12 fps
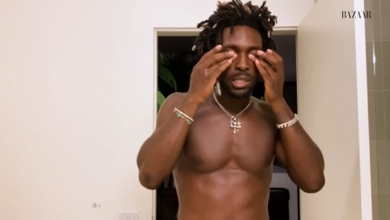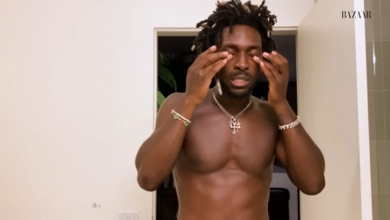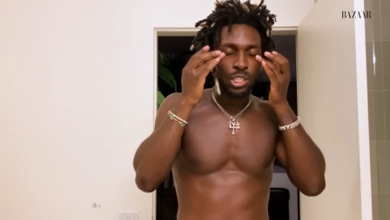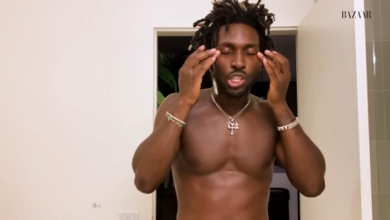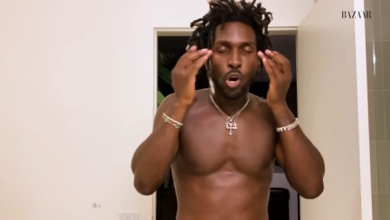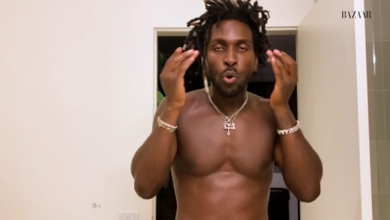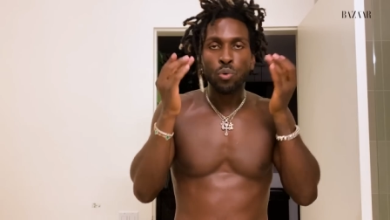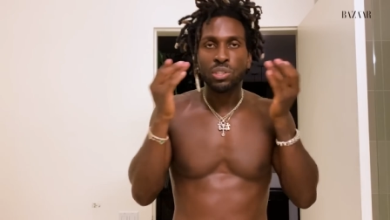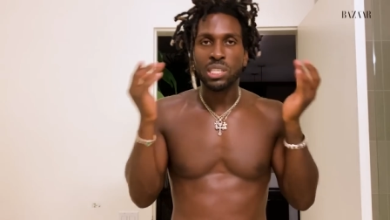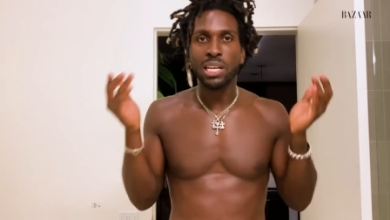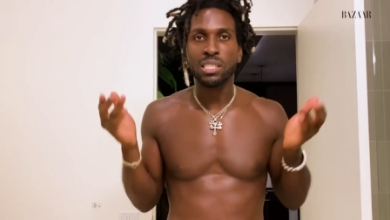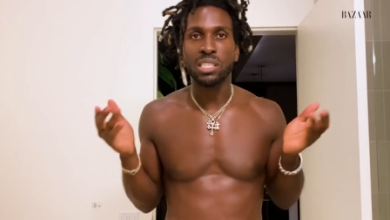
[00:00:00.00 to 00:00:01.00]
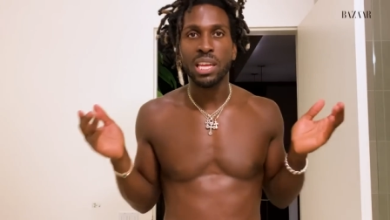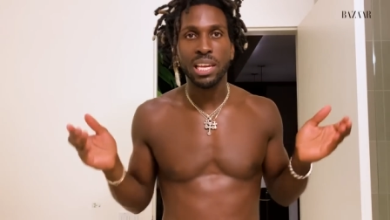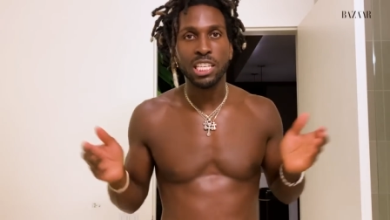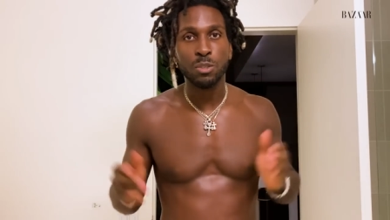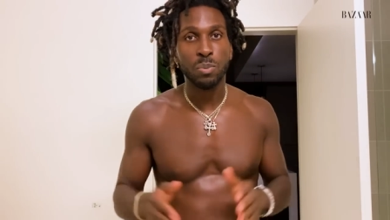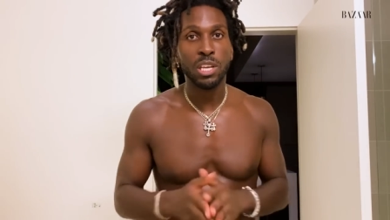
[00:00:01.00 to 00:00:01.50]
There's no such thing
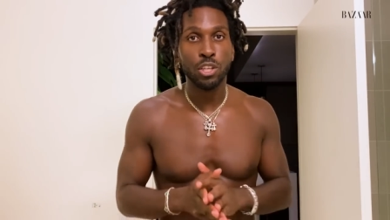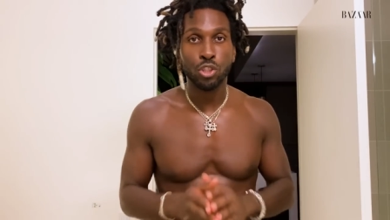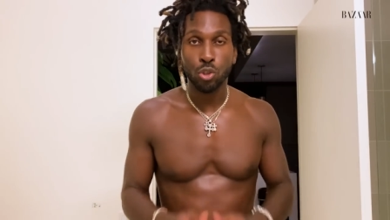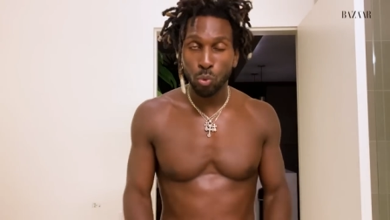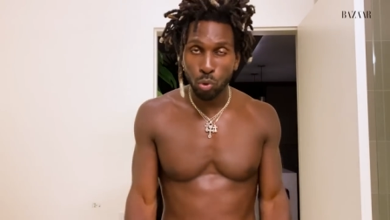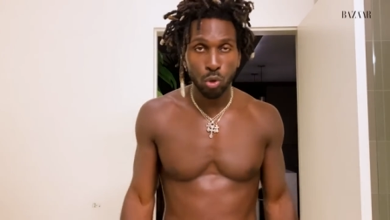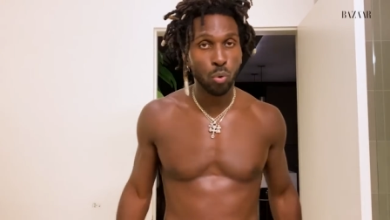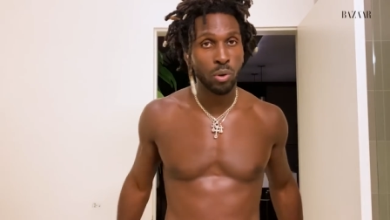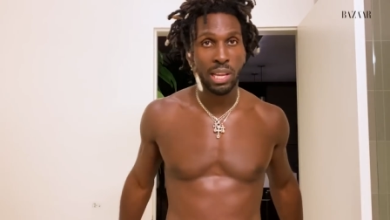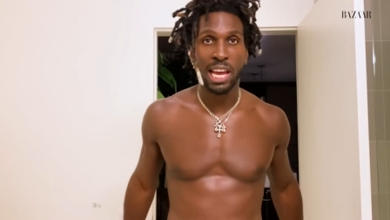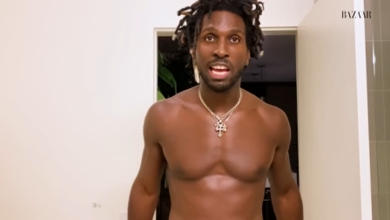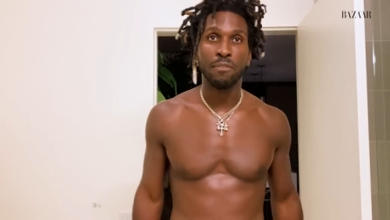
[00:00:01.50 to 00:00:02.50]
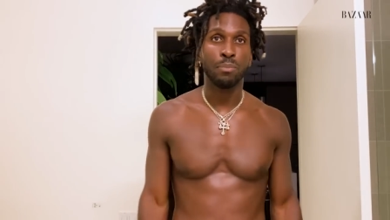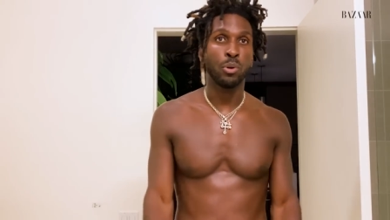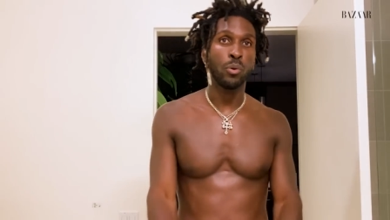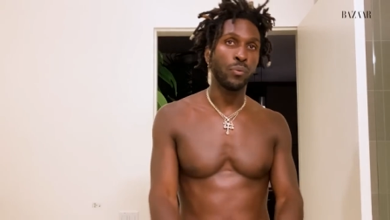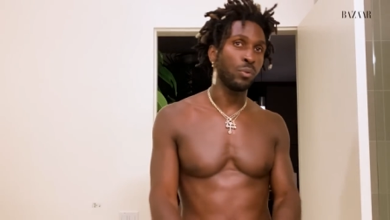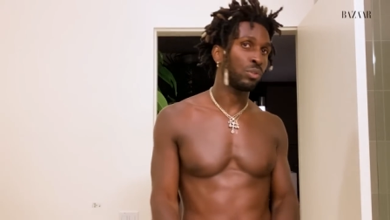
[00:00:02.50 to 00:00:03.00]
as being too cool or have
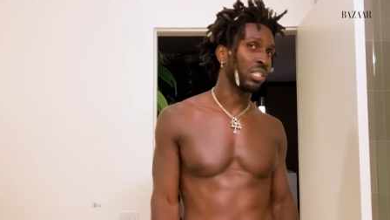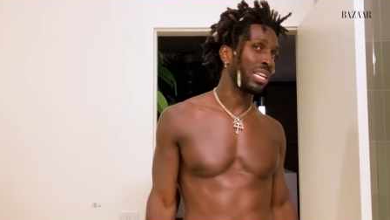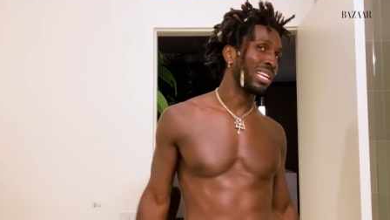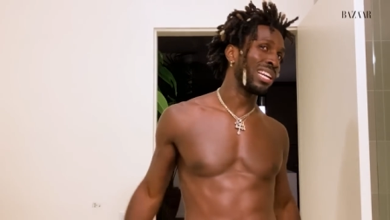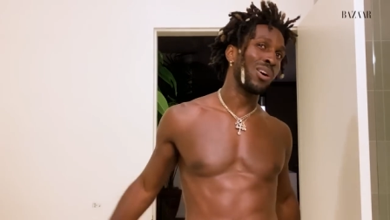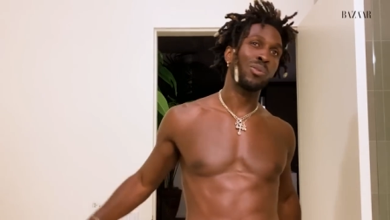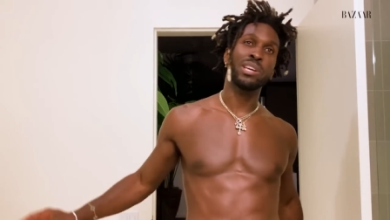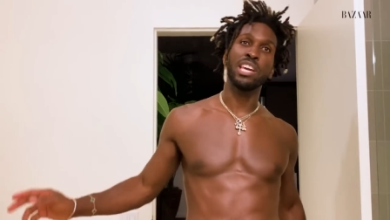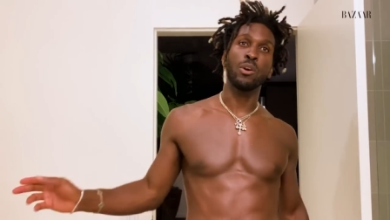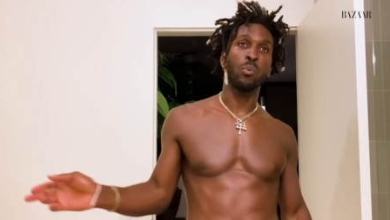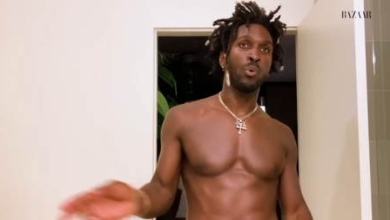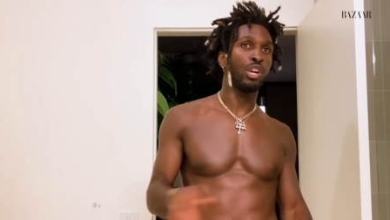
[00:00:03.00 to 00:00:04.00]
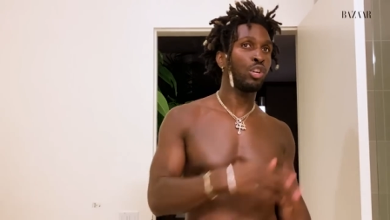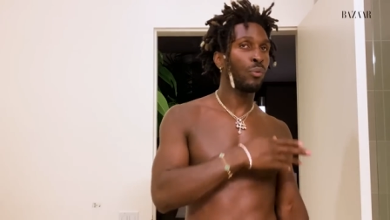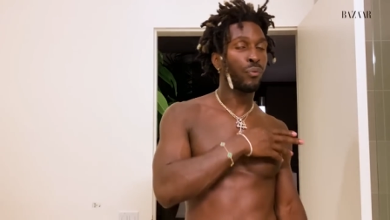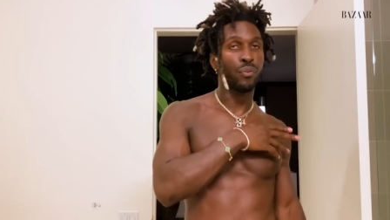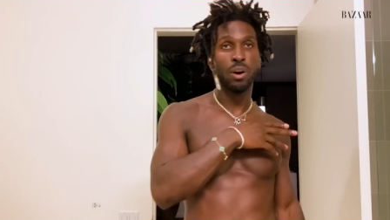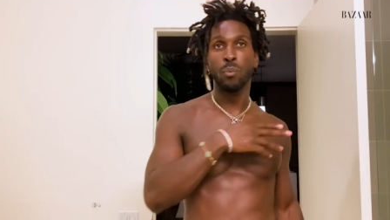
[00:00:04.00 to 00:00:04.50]
beautiful skin. I don't care where you
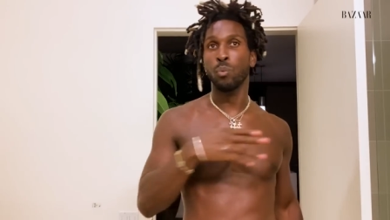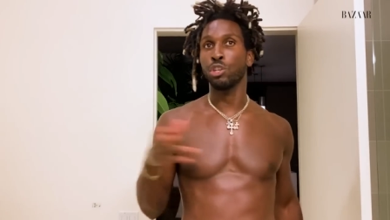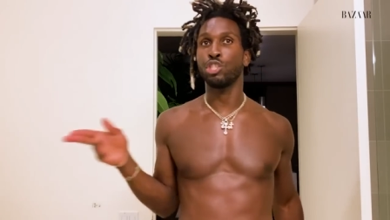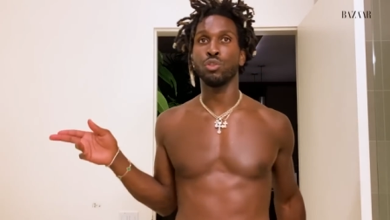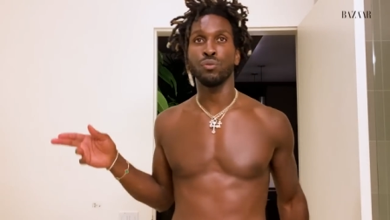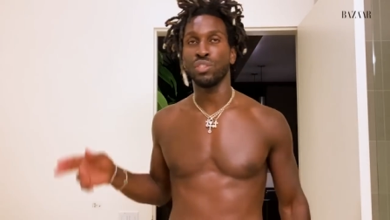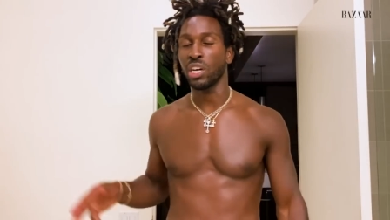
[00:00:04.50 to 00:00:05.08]
from, what you've